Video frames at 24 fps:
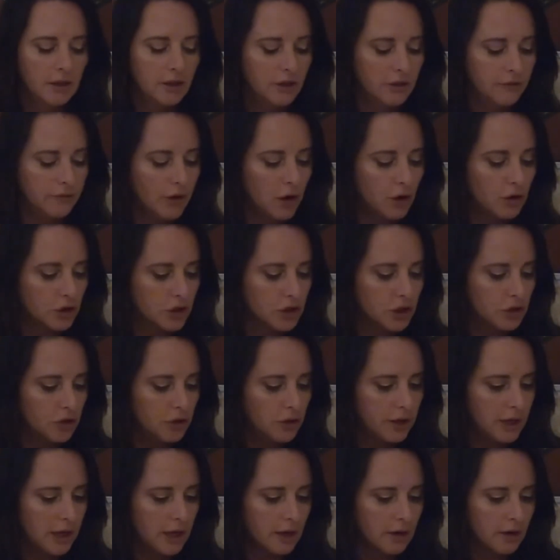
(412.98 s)
The voter
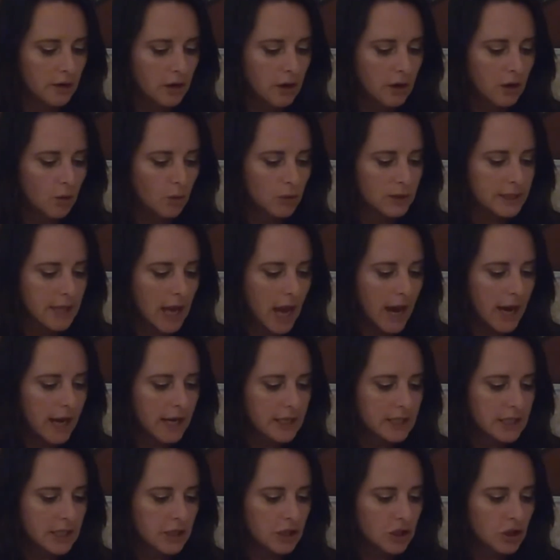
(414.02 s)
turnout was
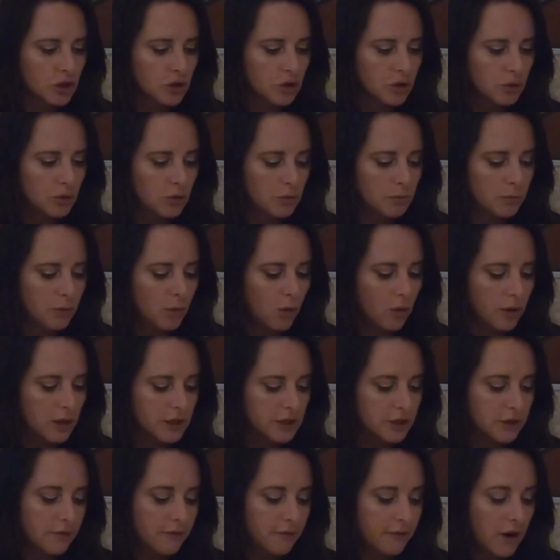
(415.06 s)

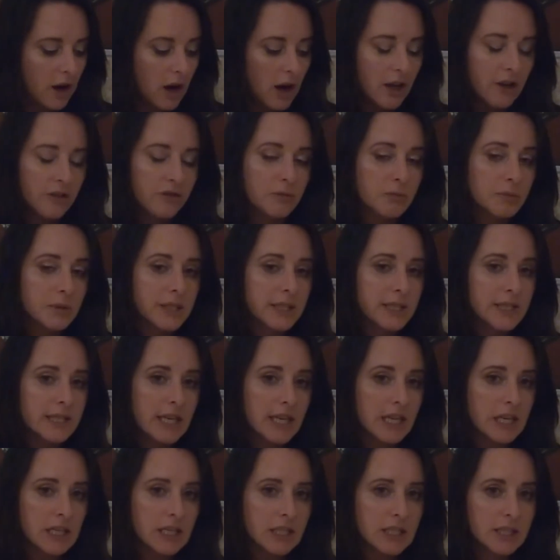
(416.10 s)

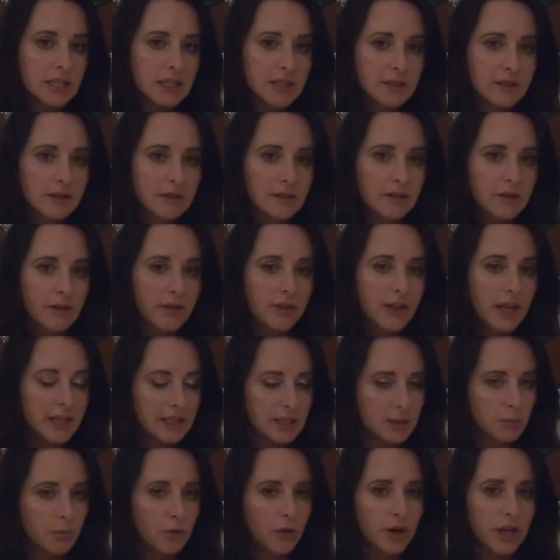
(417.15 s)
82.5%.
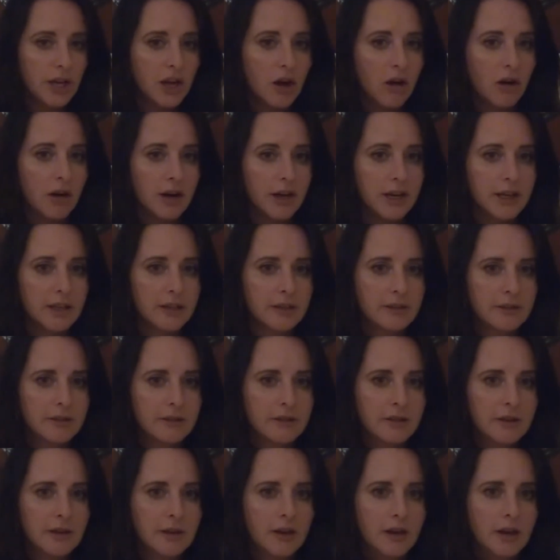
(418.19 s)
That's pretty high.
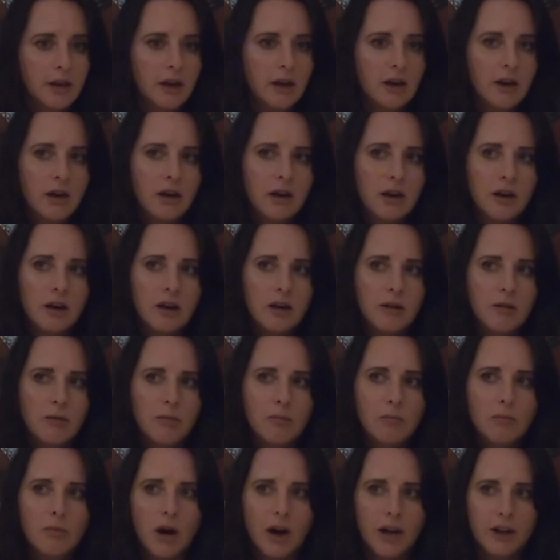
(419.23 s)

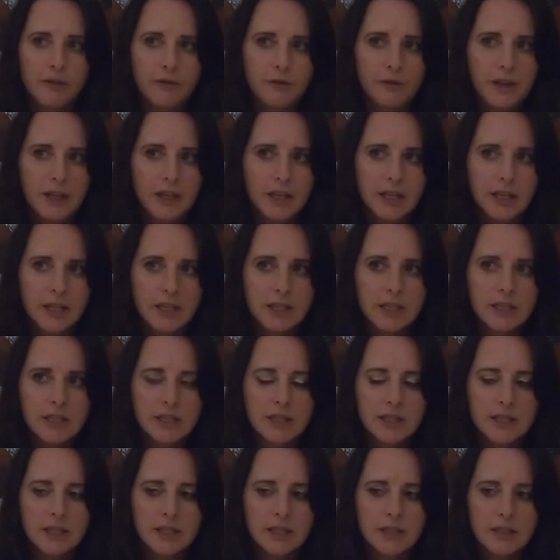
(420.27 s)
My feeling
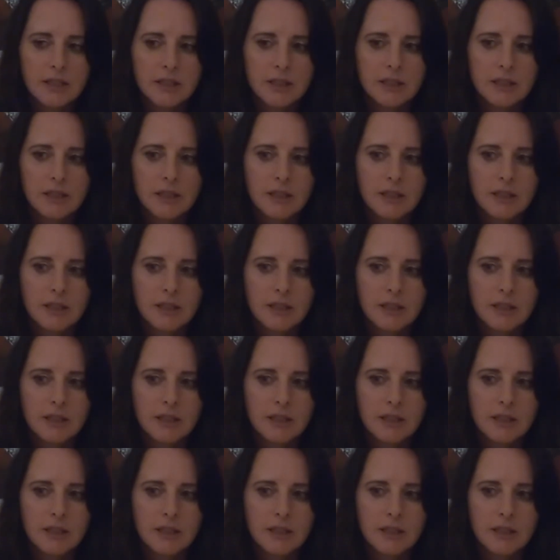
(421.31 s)
is